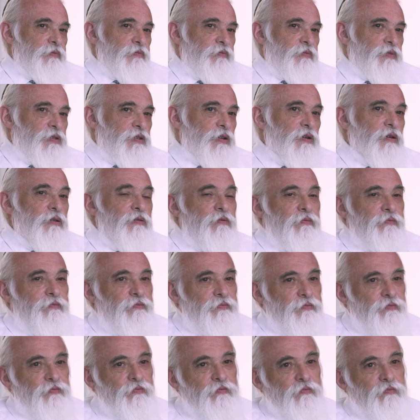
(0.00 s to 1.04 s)
So
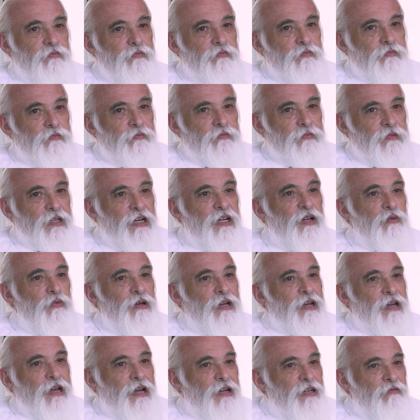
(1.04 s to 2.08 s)

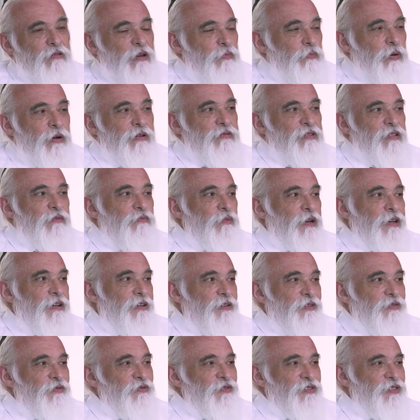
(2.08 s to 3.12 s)
how can we possibly
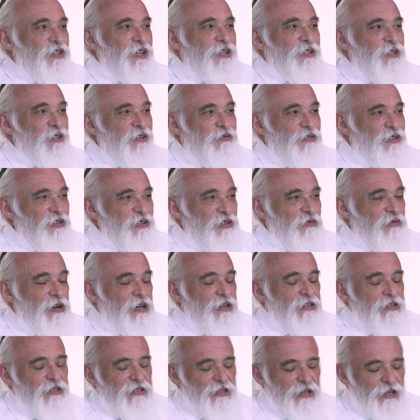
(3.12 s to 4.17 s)
make sense of this or
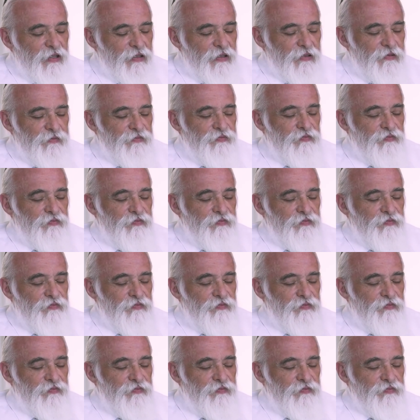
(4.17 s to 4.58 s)
reconcile it?